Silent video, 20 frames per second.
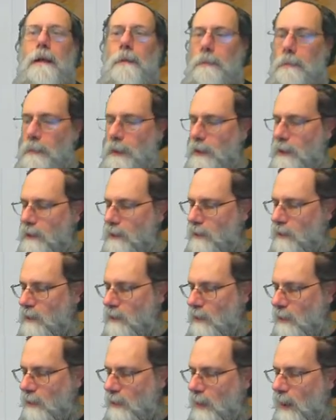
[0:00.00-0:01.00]

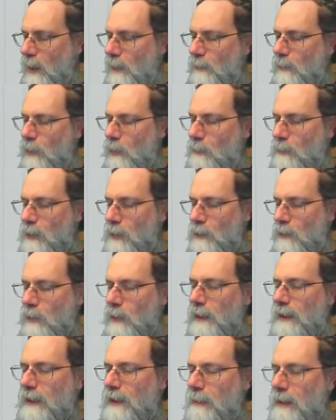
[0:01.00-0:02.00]
because the 100 ohms here is
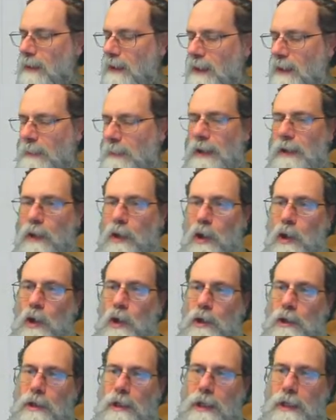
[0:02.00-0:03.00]
going to limit the amount of
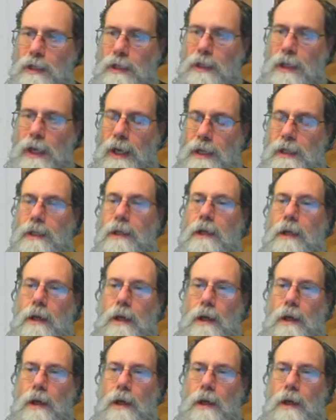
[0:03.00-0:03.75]
current I can get